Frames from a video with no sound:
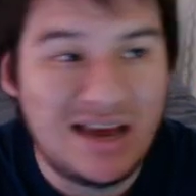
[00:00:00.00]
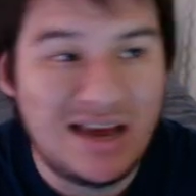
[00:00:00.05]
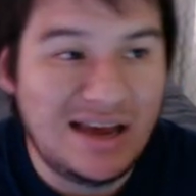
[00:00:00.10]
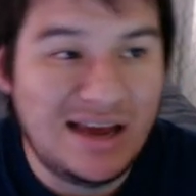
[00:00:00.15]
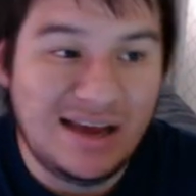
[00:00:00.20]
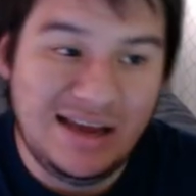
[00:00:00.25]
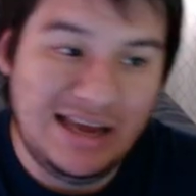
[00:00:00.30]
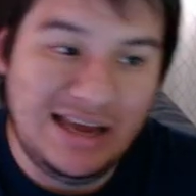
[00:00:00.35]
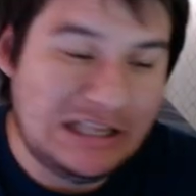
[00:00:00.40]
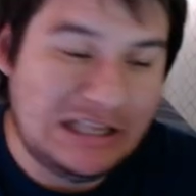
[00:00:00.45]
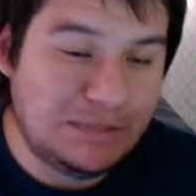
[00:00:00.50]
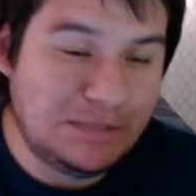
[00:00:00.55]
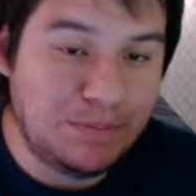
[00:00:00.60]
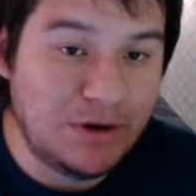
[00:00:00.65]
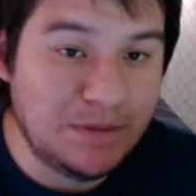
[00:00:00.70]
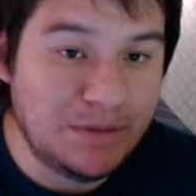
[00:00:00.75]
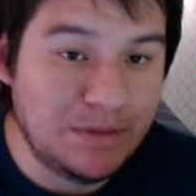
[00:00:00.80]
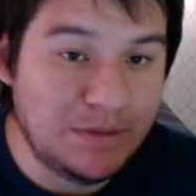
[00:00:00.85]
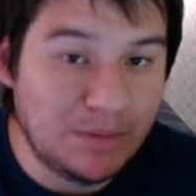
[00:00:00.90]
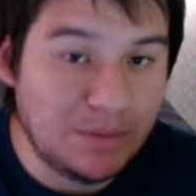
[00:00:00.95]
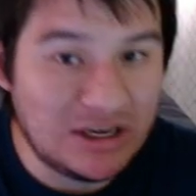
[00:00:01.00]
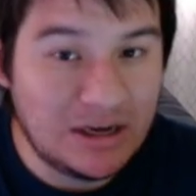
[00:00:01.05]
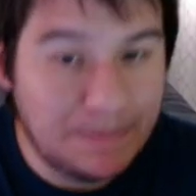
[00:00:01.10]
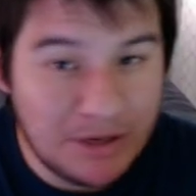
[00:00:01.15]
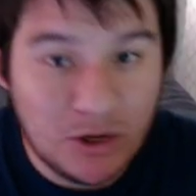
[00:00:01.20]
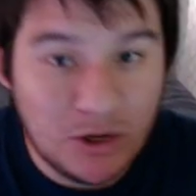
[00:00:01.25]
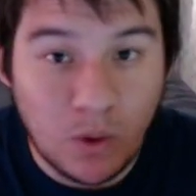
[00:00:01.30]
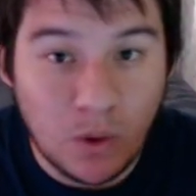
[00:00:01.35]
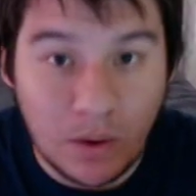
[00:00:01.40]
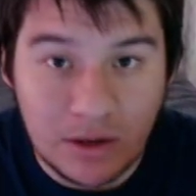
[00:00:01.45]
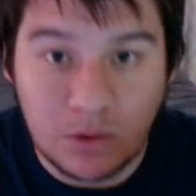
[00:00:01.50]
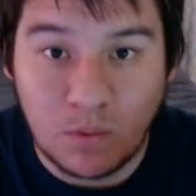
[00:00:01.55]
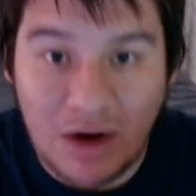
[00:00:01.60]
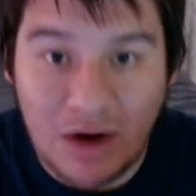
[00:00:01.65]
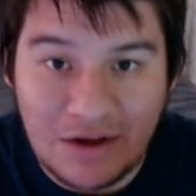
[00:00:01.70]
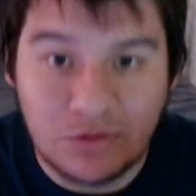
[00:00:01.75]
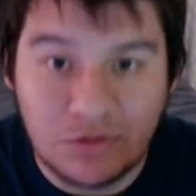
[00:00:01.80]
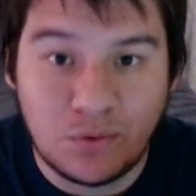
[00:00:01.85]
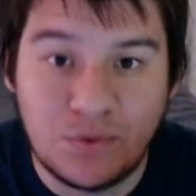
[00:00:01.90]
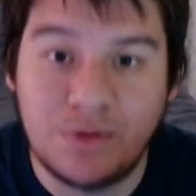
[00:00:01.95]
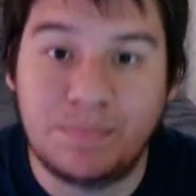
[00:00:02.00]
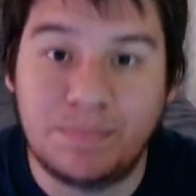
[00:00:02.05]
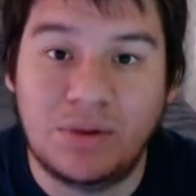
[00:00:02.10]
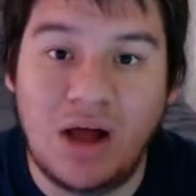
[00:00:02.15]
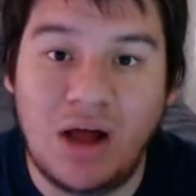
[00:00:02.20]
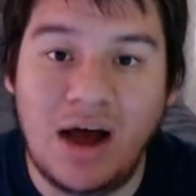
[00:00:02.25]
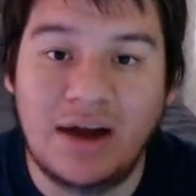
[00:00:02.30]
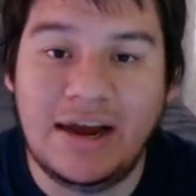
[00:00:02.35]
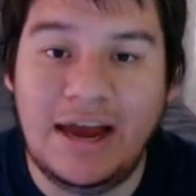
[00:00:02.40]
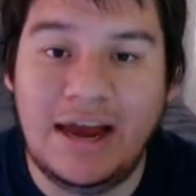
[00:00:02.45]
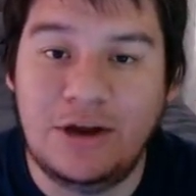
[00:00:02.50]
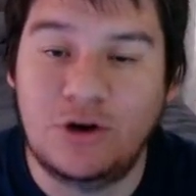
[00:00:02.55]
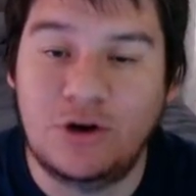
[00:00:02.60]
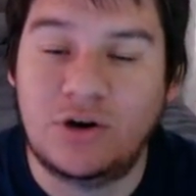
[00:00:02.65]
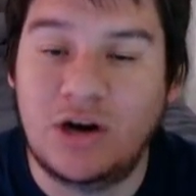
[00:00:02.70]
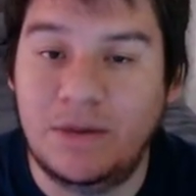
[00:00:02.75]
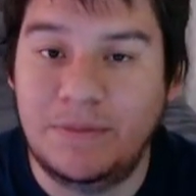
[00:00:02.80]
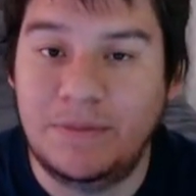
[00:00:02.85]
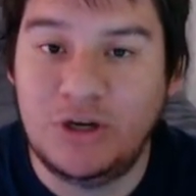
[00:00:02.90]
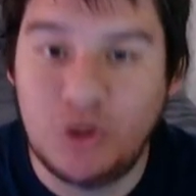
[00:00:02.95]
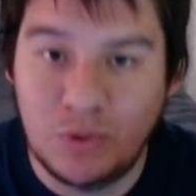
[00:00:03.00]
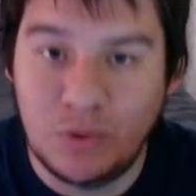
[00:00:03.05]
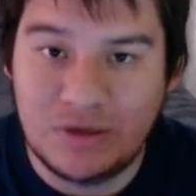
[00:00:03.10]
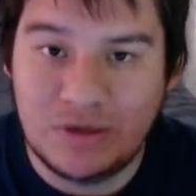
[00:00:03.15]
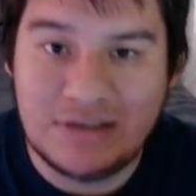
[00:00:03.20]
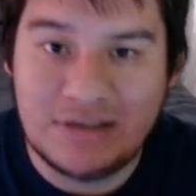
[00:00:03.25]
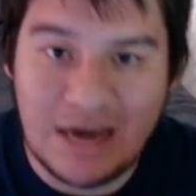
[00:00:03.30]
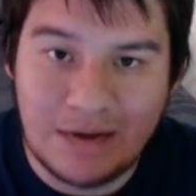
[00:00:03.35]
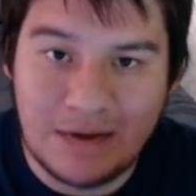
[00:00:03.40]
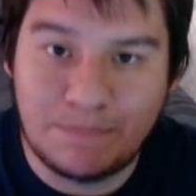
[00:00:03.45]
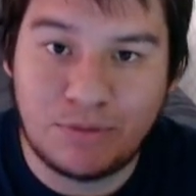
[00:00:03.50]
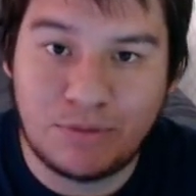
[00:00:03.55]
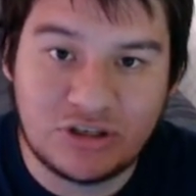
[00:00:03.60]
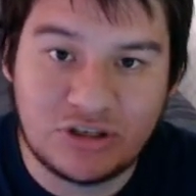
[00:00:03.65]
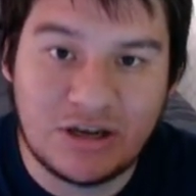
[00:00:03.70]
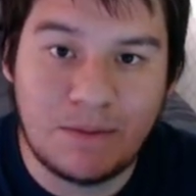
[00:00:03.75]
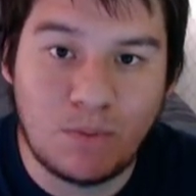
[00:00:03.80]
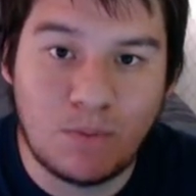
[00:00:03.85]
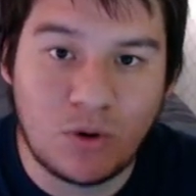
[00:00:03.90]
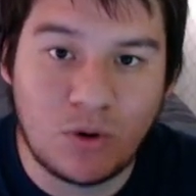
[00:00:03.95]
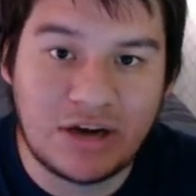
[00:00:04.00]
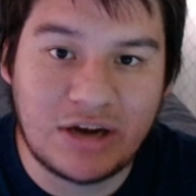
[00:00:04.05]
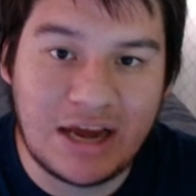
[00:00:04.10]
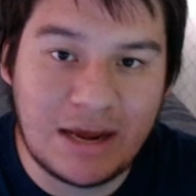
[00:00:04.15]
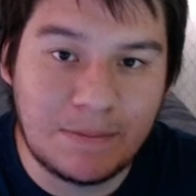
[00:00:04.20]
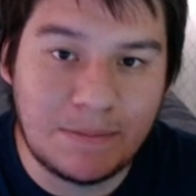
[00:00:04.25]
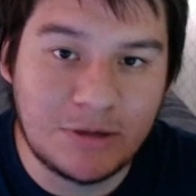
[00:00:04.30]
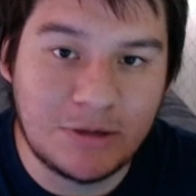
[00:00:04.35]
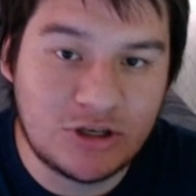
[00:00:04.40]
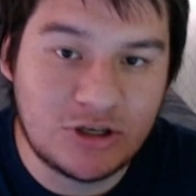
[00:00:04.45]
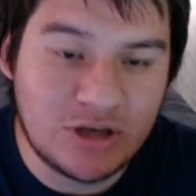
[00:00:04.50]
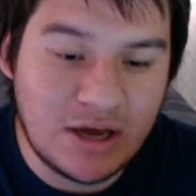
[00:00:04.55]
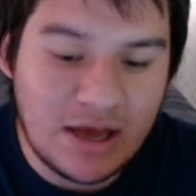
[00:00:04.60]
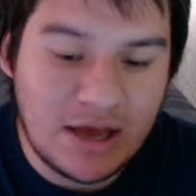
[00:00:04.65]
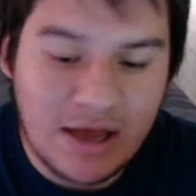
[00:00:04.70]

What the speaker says: it's pretty much going to be going right through the block, and you're going to be doing 10% more damage.